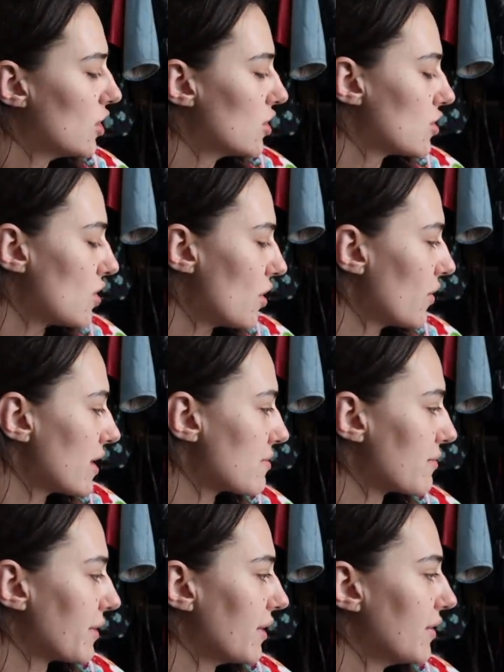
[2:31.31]
So that's what
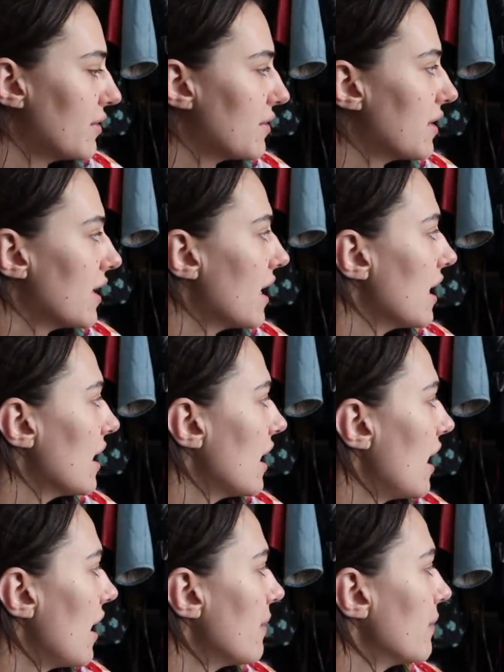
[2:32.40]
we're gonna do today.
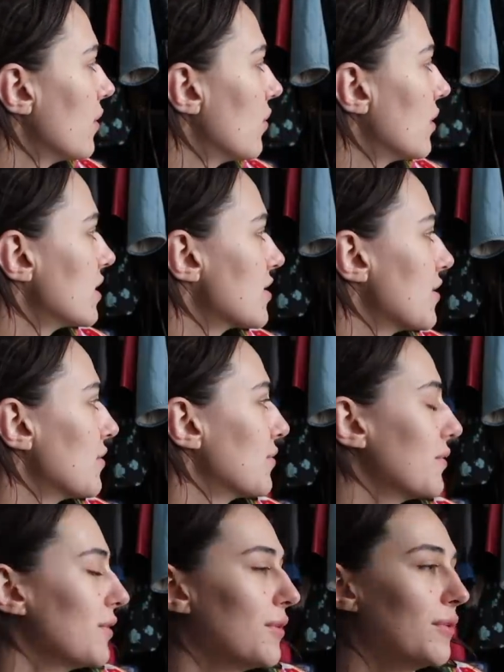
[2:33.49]
I'm going to go
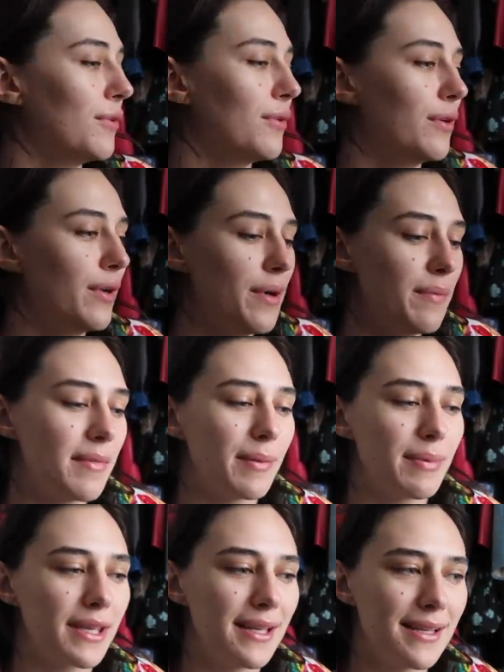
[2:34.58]
through my
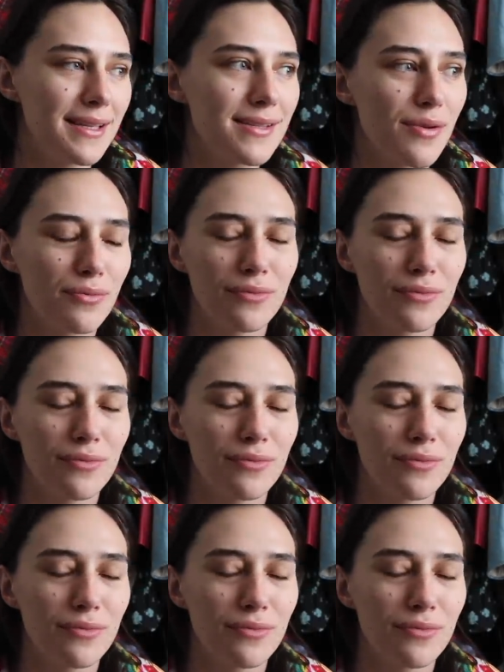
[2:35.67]
bikinis.